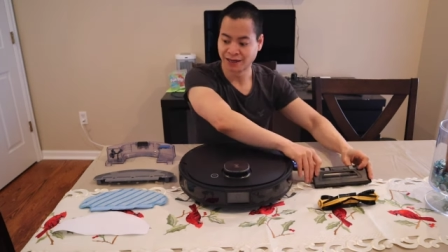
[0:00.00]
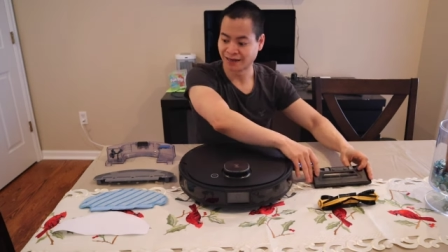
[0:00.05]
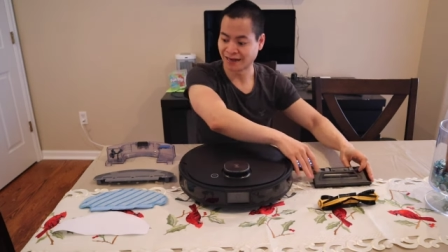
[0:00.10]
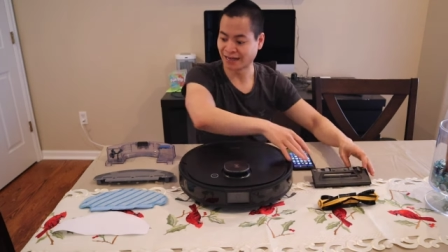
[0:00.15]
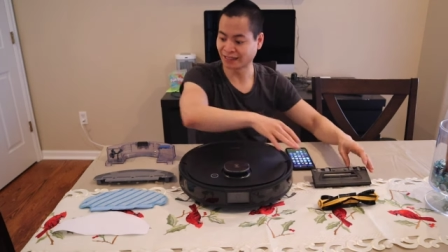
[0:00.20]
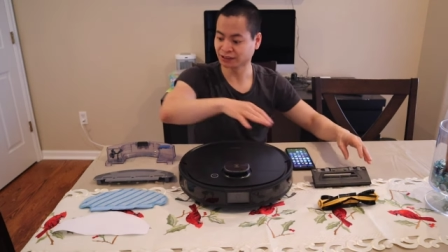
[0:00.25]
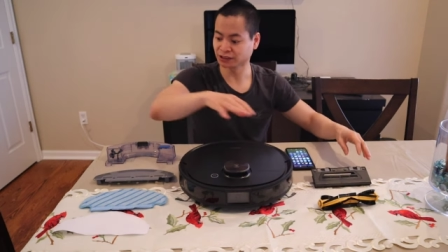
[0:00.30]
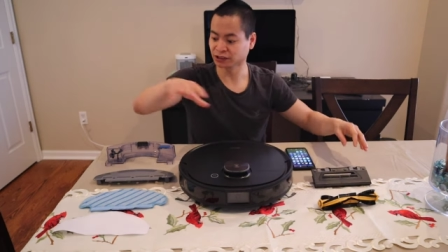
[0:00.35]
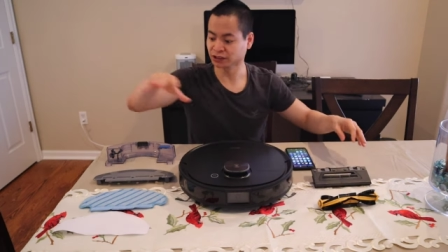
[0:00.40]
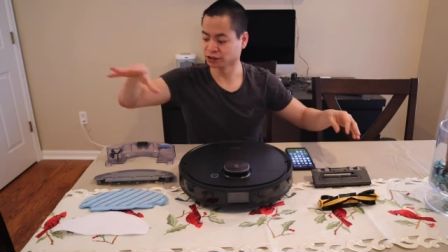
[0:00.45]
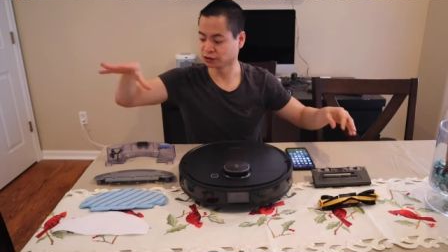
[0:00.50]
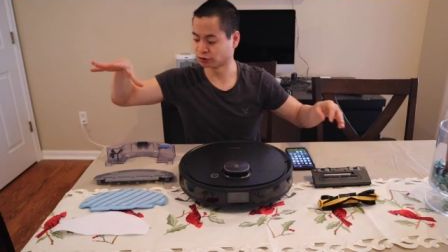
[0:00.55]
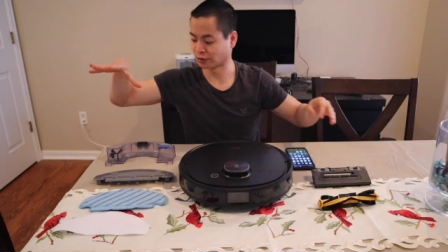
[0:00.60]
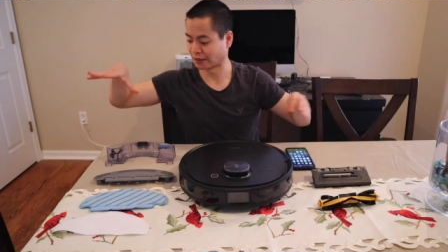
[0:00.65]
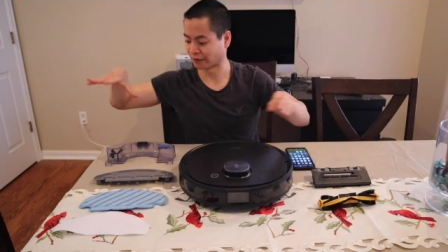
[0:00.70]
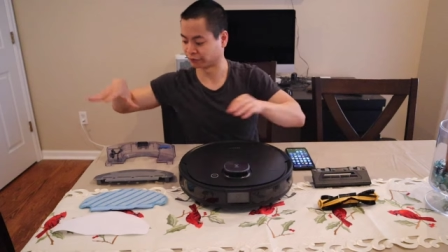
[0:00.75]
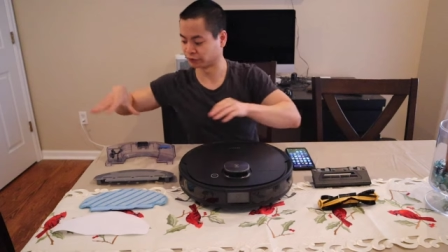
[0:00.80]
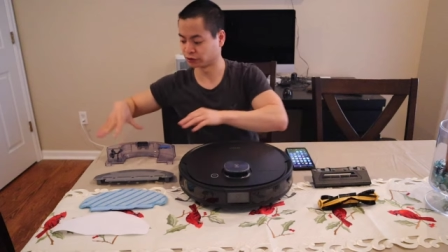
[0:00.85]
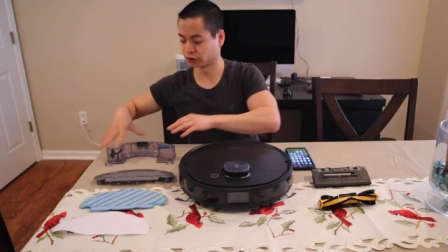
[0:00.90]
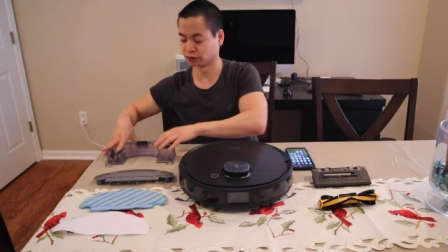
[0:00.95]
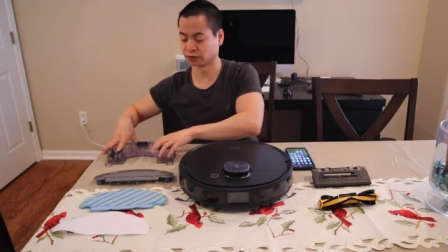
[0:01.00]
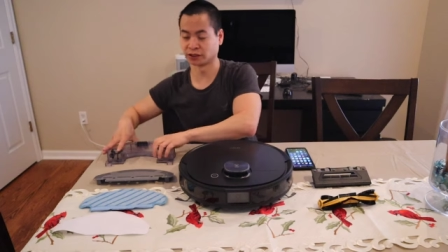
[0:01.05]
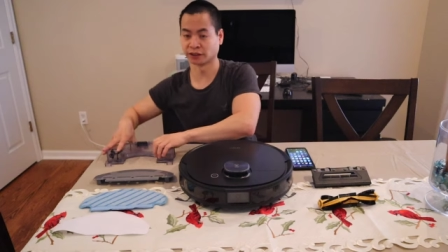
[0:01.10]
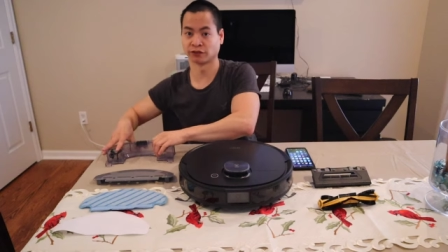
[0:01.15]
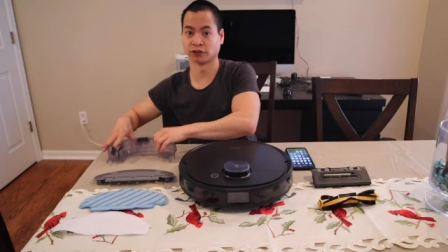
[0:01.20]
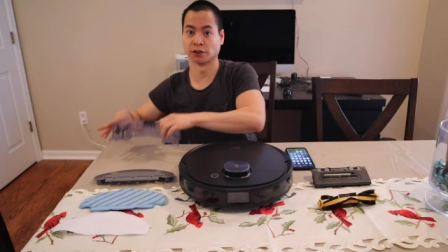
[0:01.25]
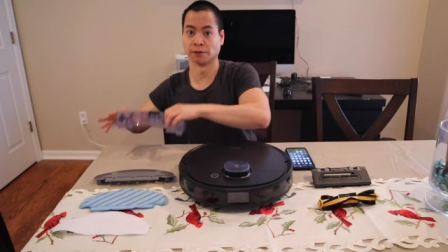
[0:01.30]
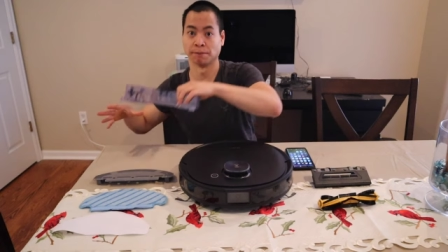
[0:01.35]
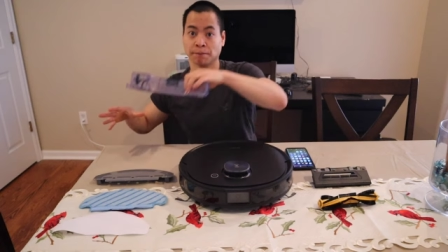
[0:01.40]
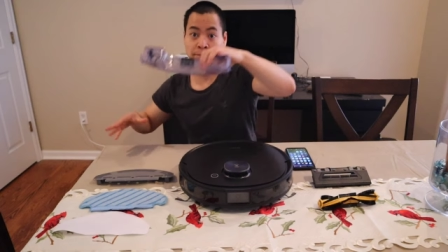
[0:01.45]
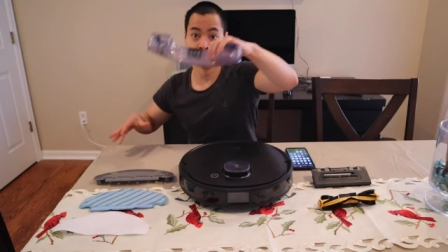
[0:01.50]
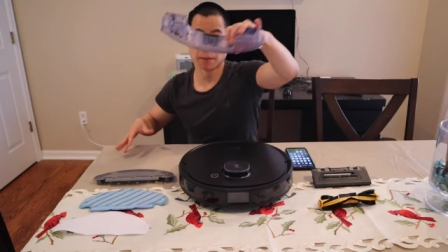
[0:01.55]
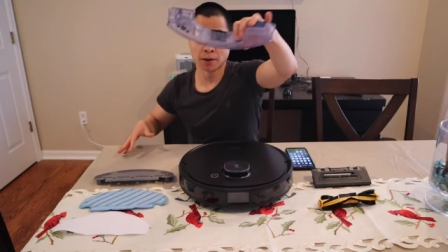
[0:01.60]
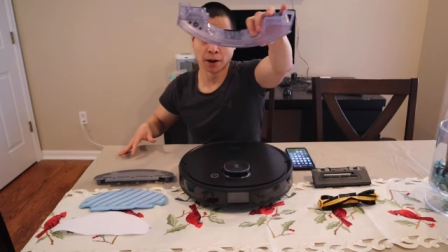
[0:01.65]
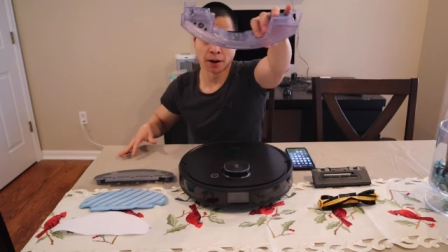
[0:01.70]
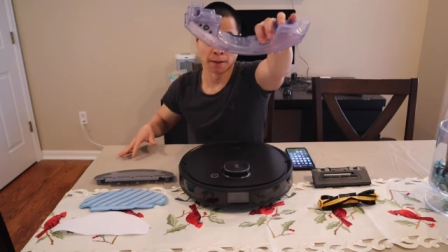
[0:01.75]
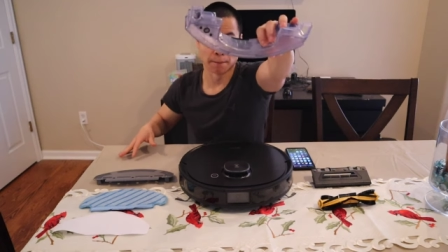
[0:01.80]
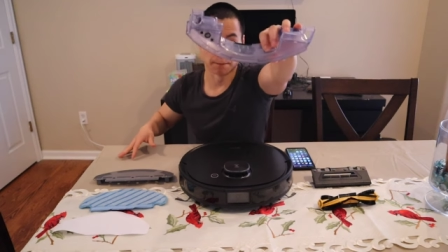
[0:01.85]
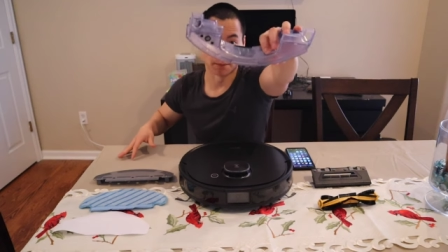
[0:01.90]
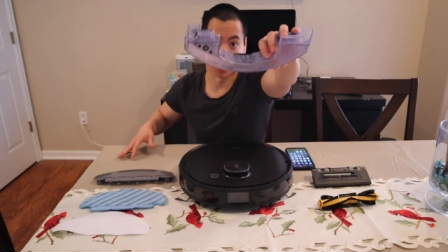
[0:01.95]
Lastly, you have two different
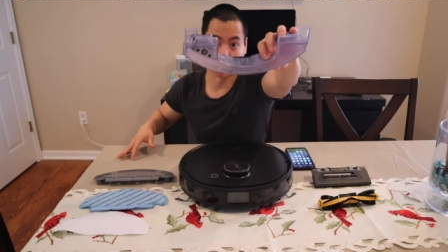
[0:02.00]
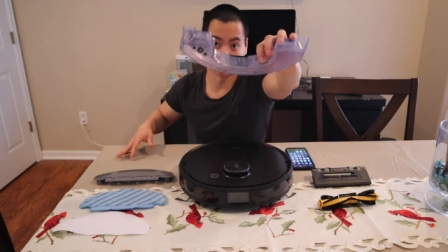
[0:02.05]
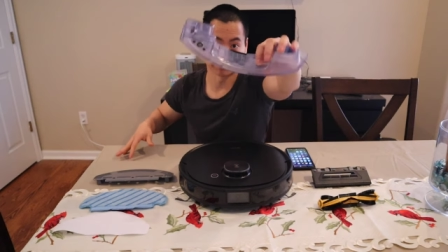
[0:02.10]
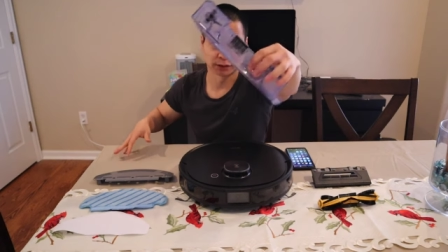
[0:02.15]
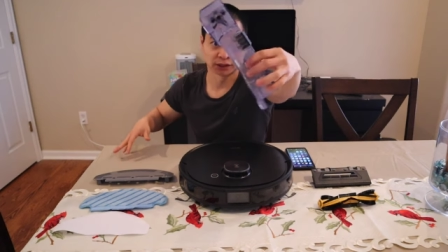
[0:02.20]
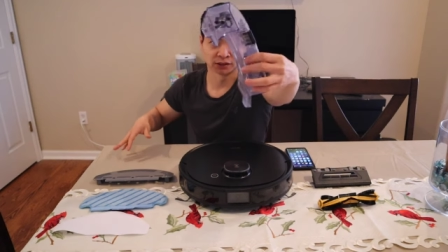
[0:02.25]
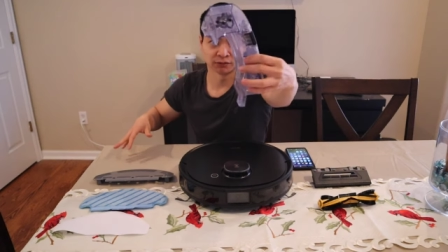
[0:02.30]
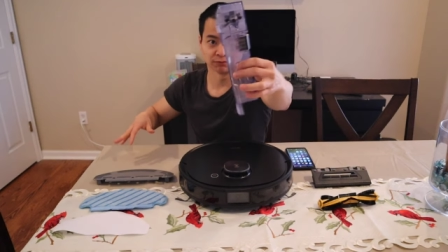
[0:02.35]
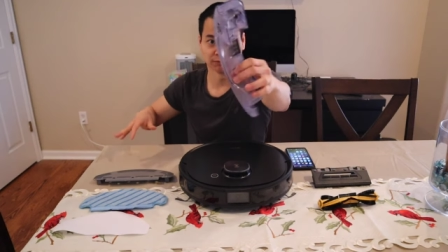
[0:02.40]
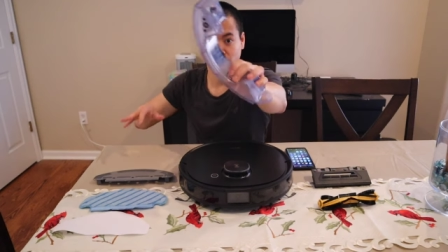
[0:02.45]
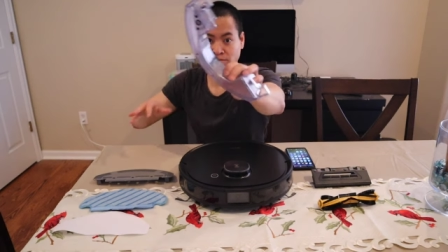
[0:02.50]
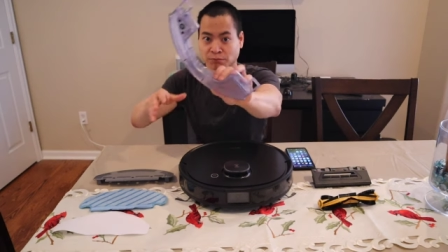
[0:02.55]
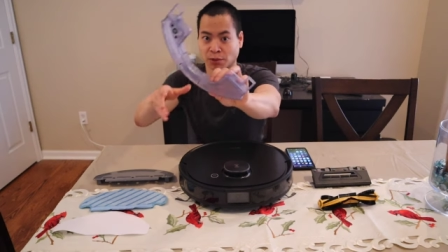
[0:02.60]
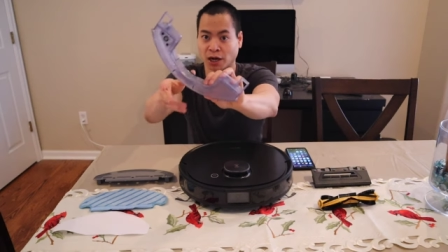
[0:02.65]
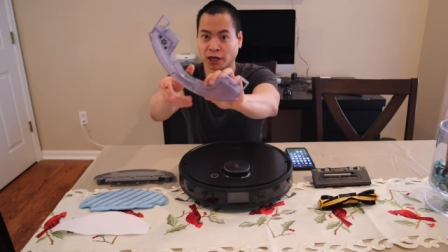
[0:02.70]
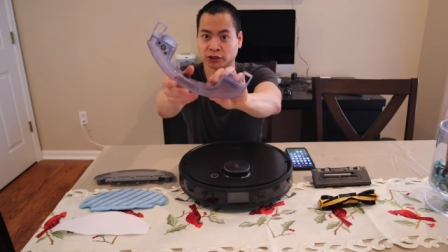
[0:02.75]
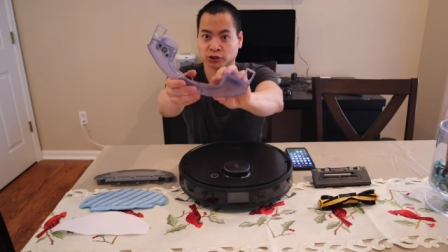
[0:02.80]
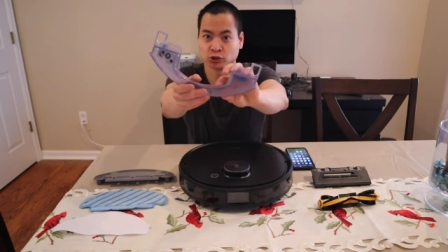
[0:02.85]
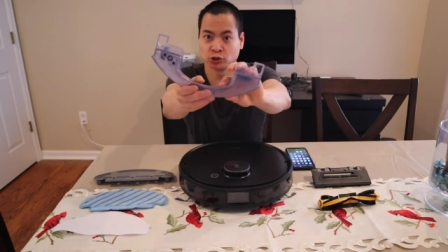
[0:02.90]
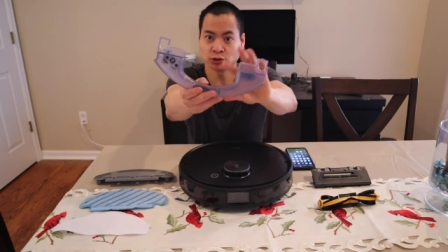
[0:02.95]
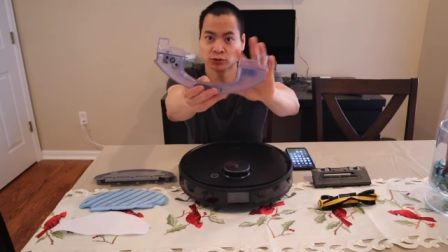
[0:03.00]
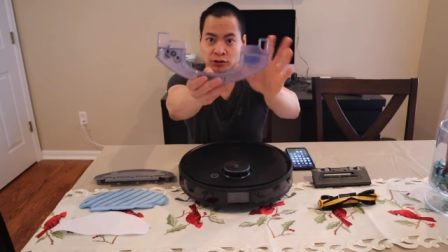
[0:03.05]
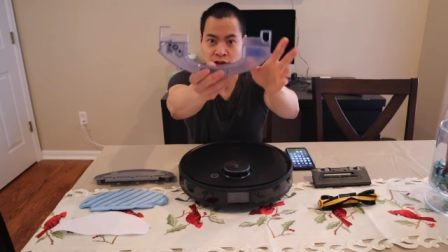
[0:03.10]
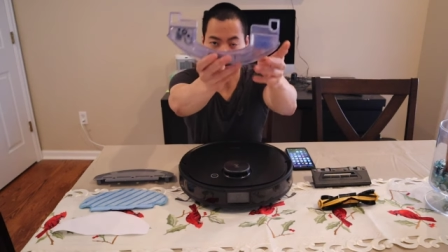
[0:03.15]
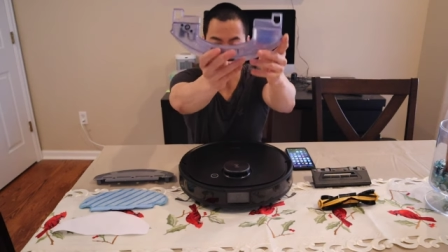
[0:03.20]
mopping modules.